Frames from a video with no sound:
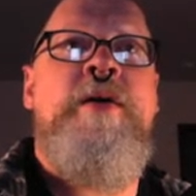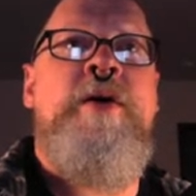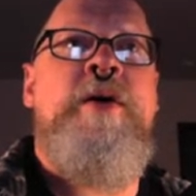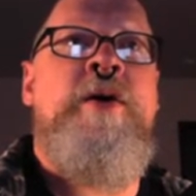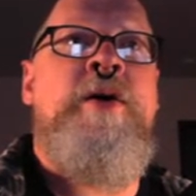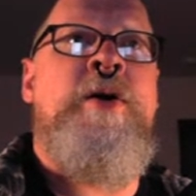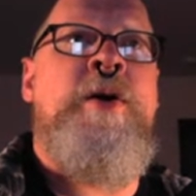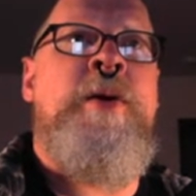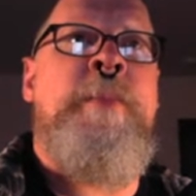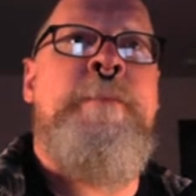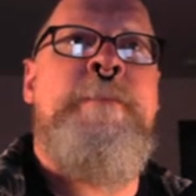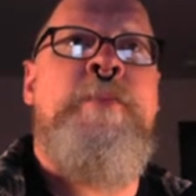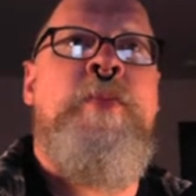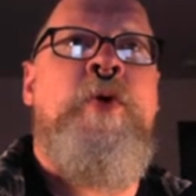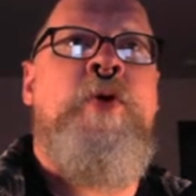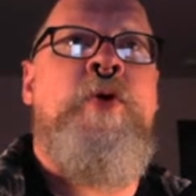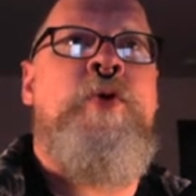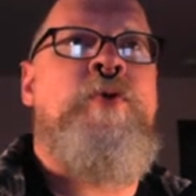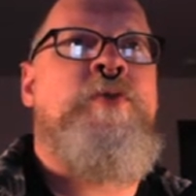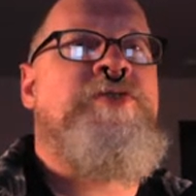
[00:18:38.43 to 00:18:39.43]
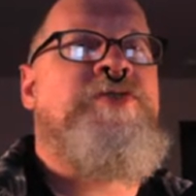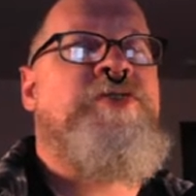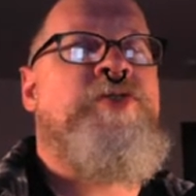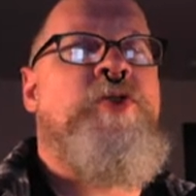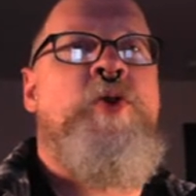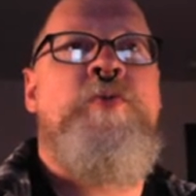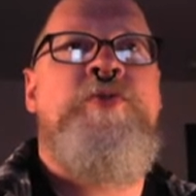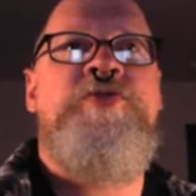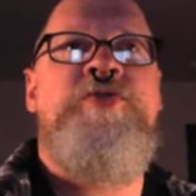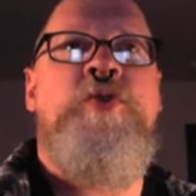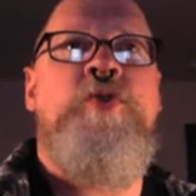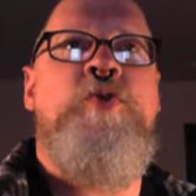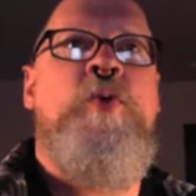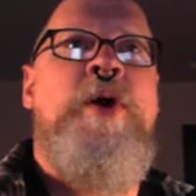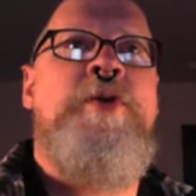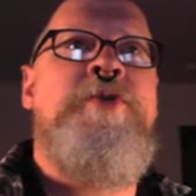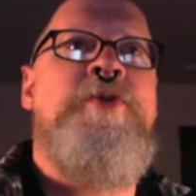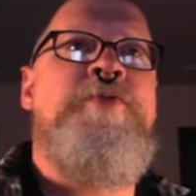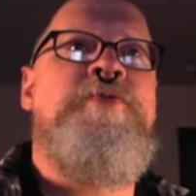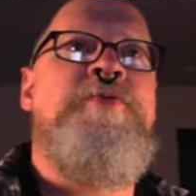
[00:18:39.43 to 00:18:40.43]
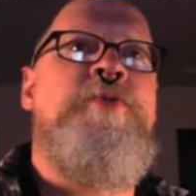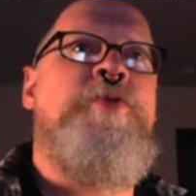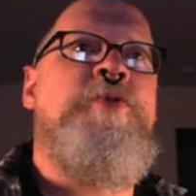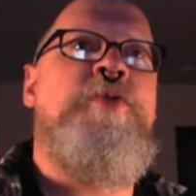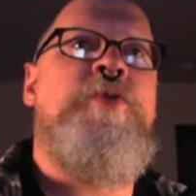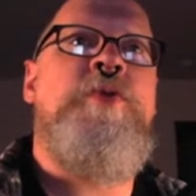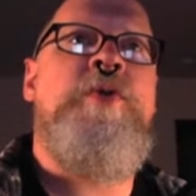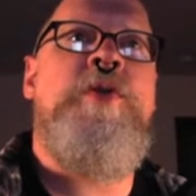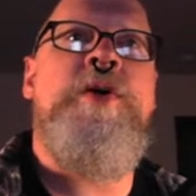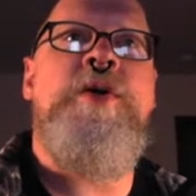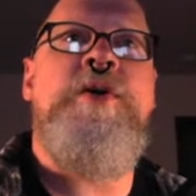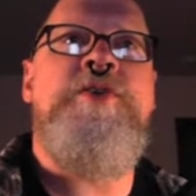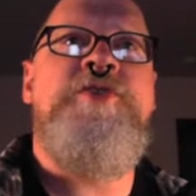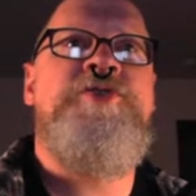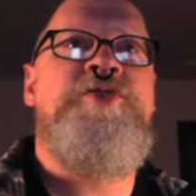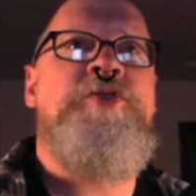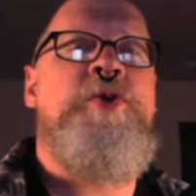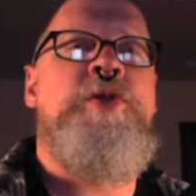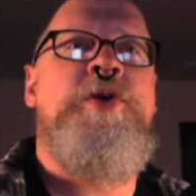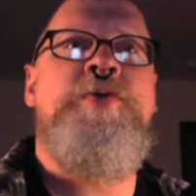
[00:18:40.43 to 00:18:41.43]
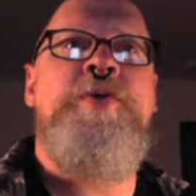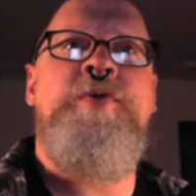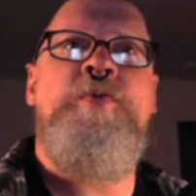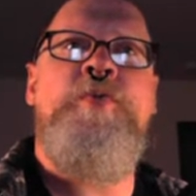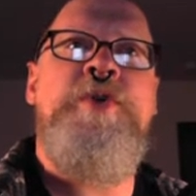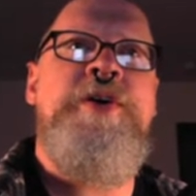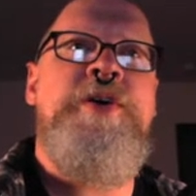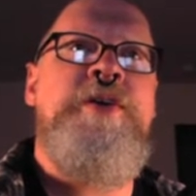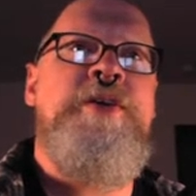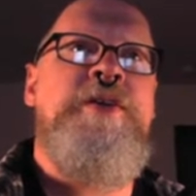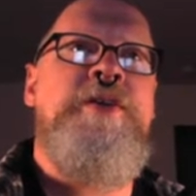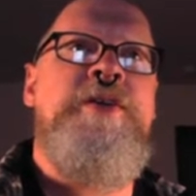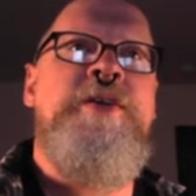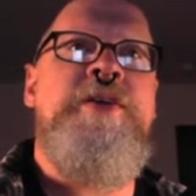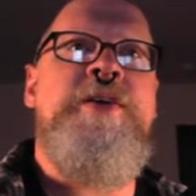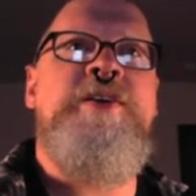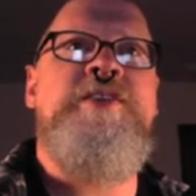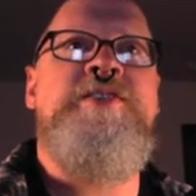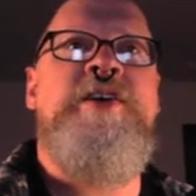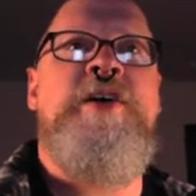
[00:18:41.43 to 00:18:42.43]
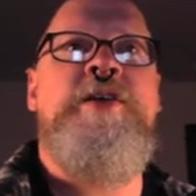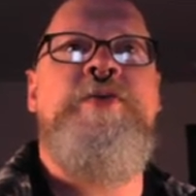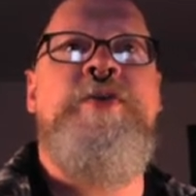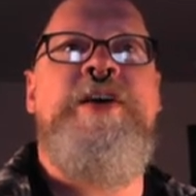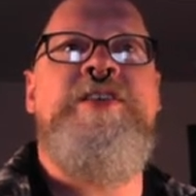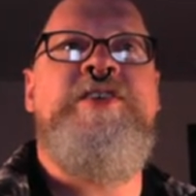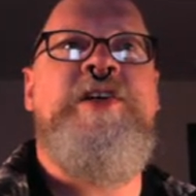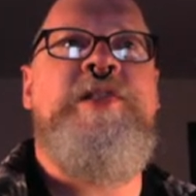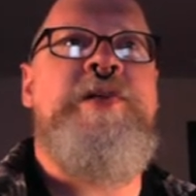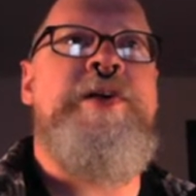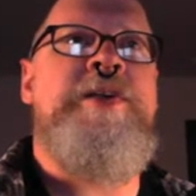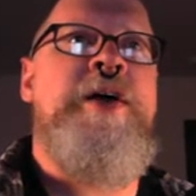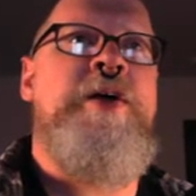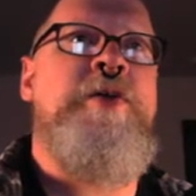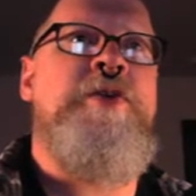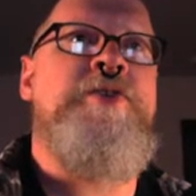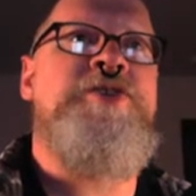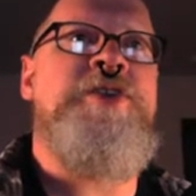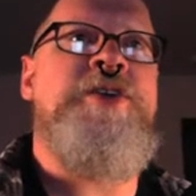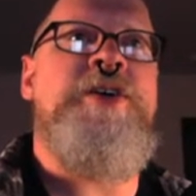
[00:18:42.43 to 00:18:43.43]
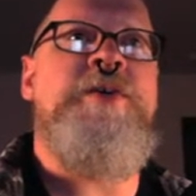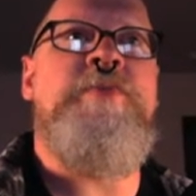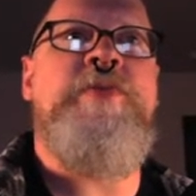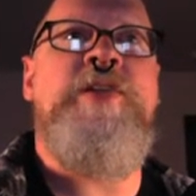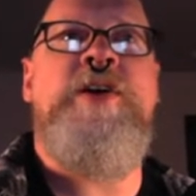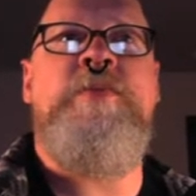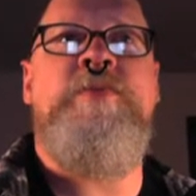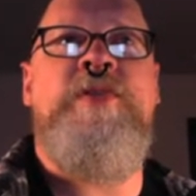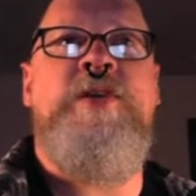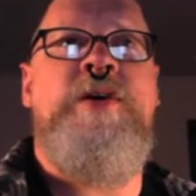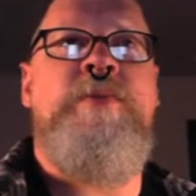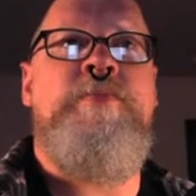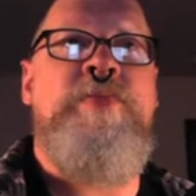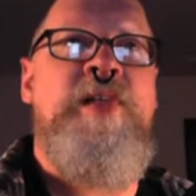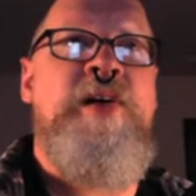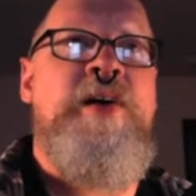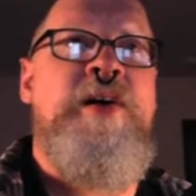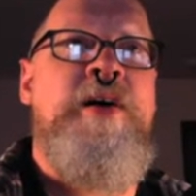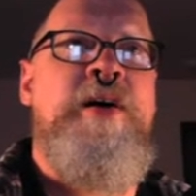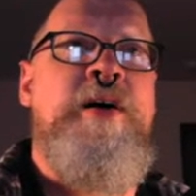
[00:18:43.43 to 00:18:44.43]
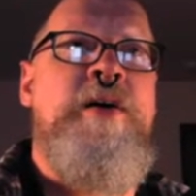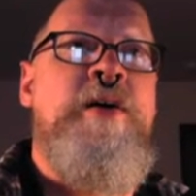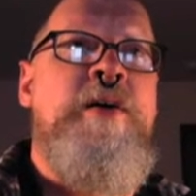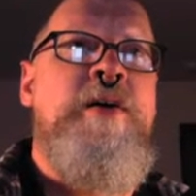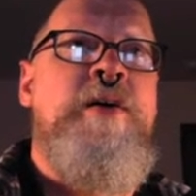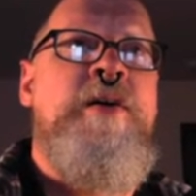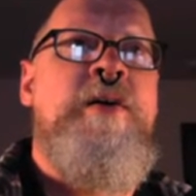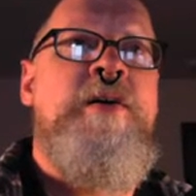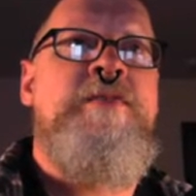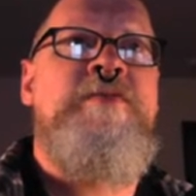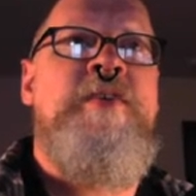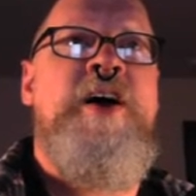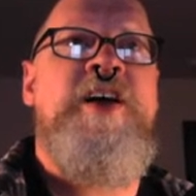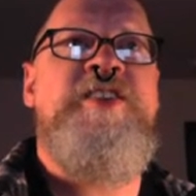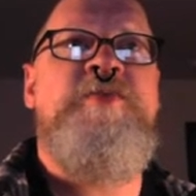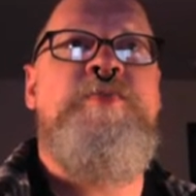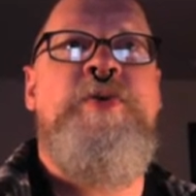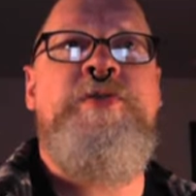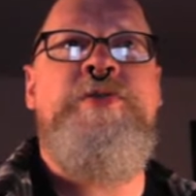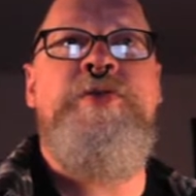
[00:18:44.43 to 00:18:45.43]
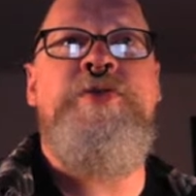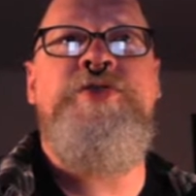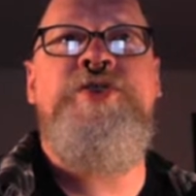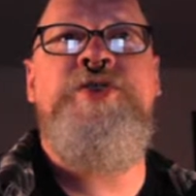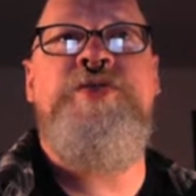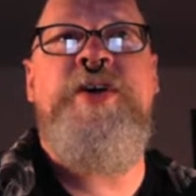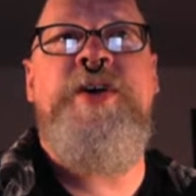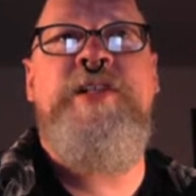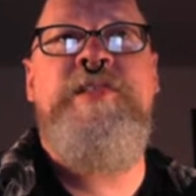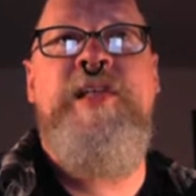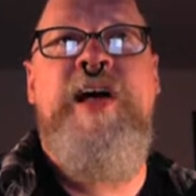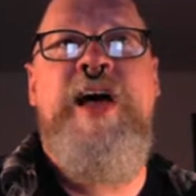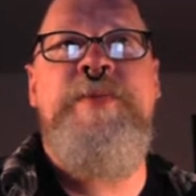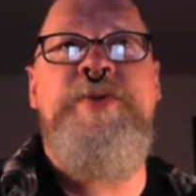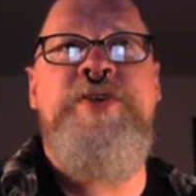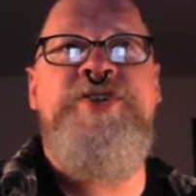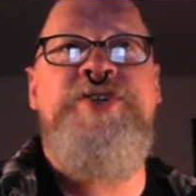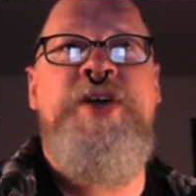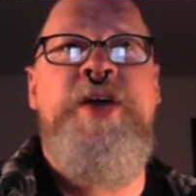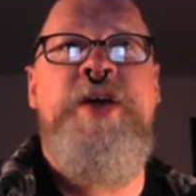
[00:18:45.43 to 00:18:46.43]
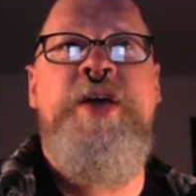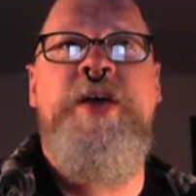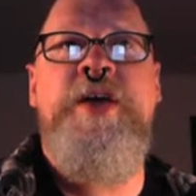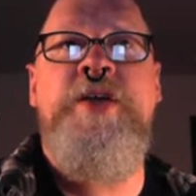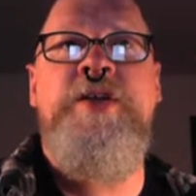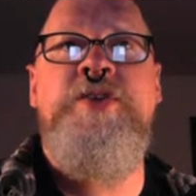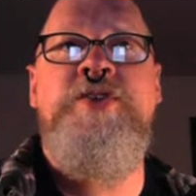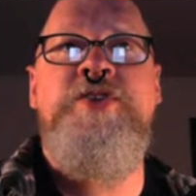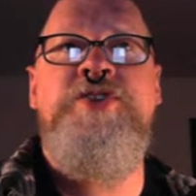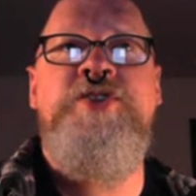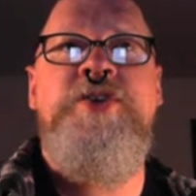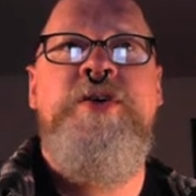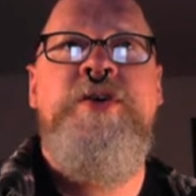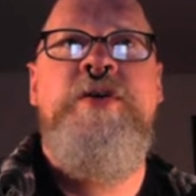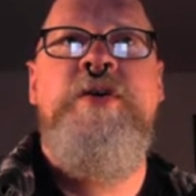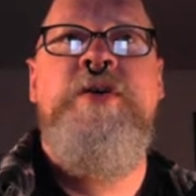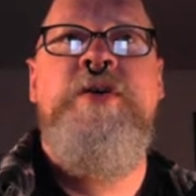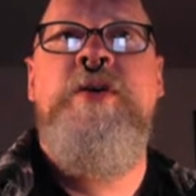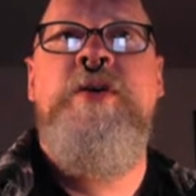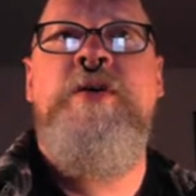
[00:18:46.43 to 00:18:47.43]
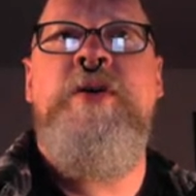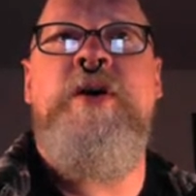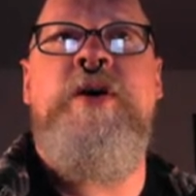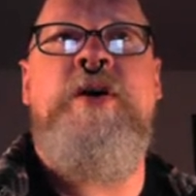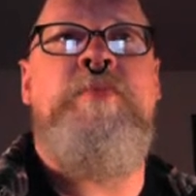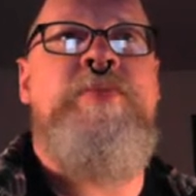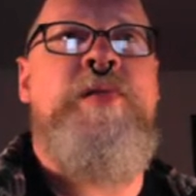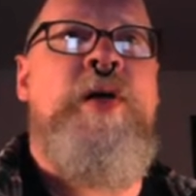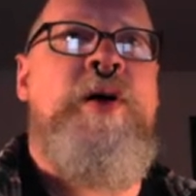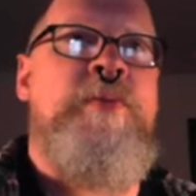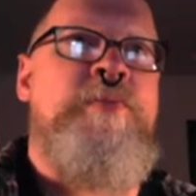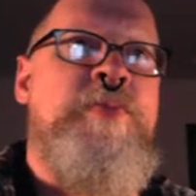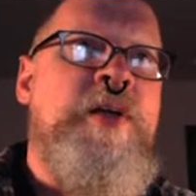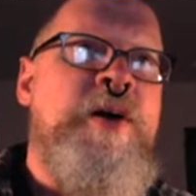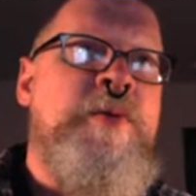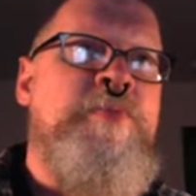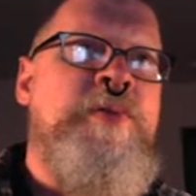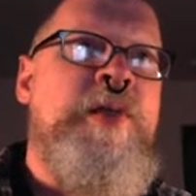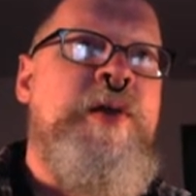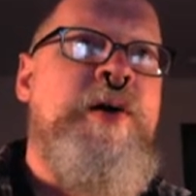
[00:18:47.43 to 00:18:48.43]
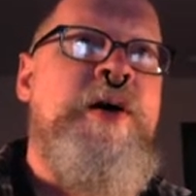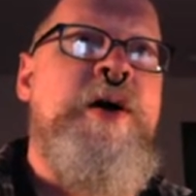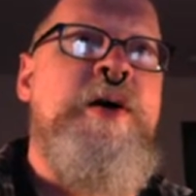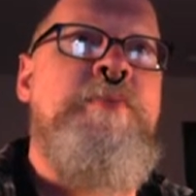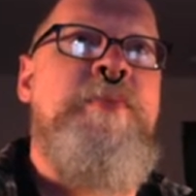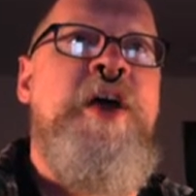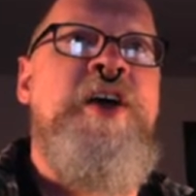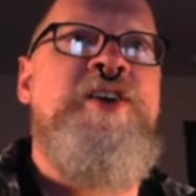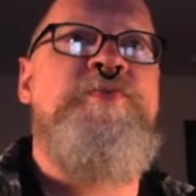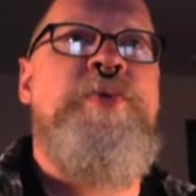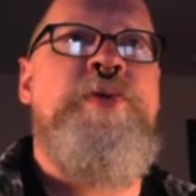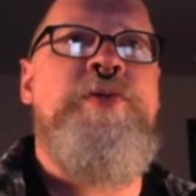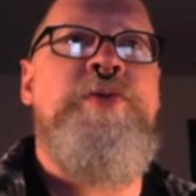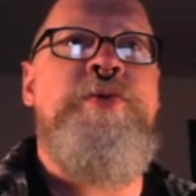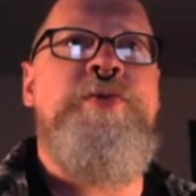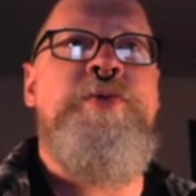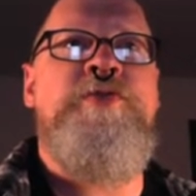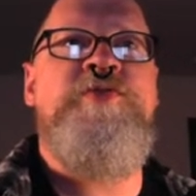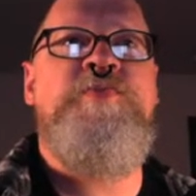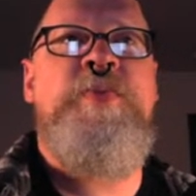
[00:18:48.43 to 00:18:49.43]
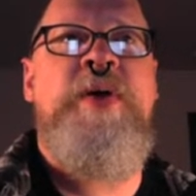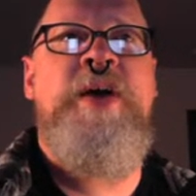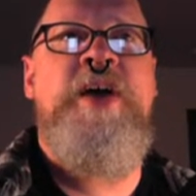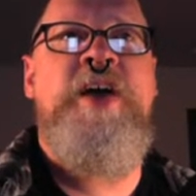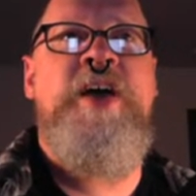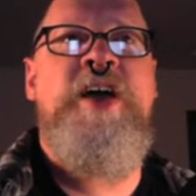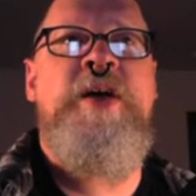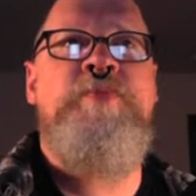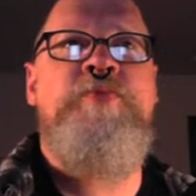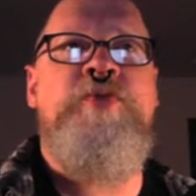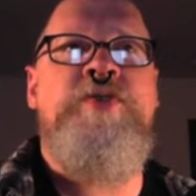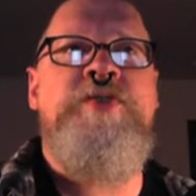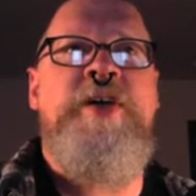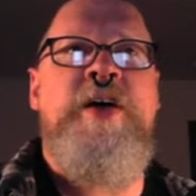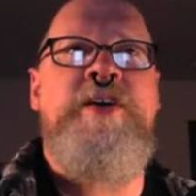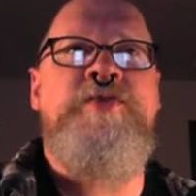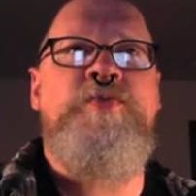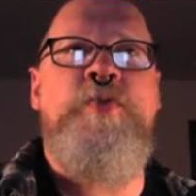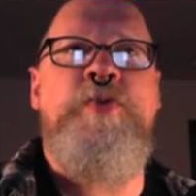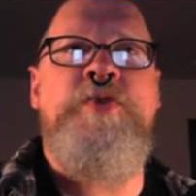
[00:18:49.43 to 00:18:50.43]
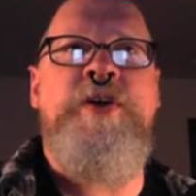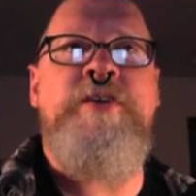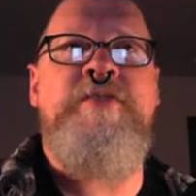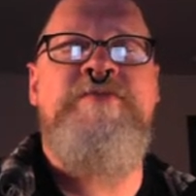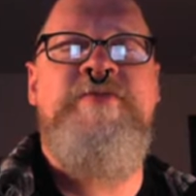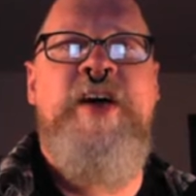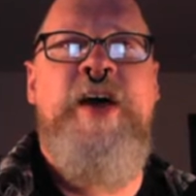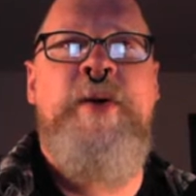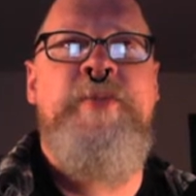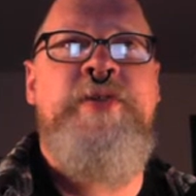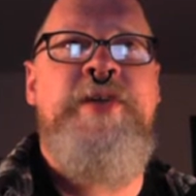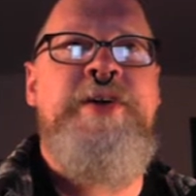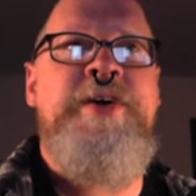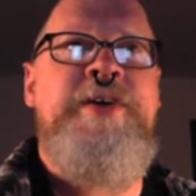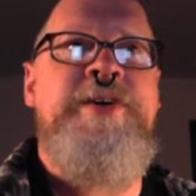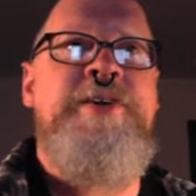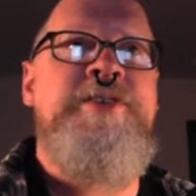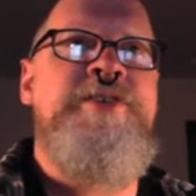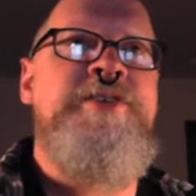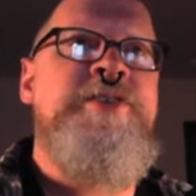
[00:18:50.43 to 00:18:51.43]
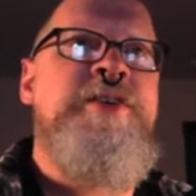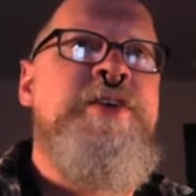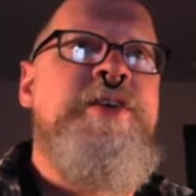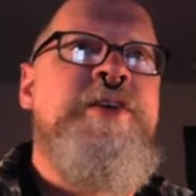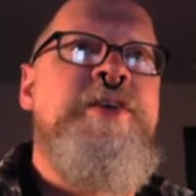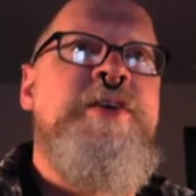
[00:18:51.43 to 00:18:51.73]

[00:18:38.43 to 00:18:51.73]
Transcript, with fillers: Um, oh, so, so wonderful. Uh, solar and wind accelerates clean energy, blah, blah, blah fights pollution and climate change, uh, blah, blah, blah, makes polluters pay, protects working families.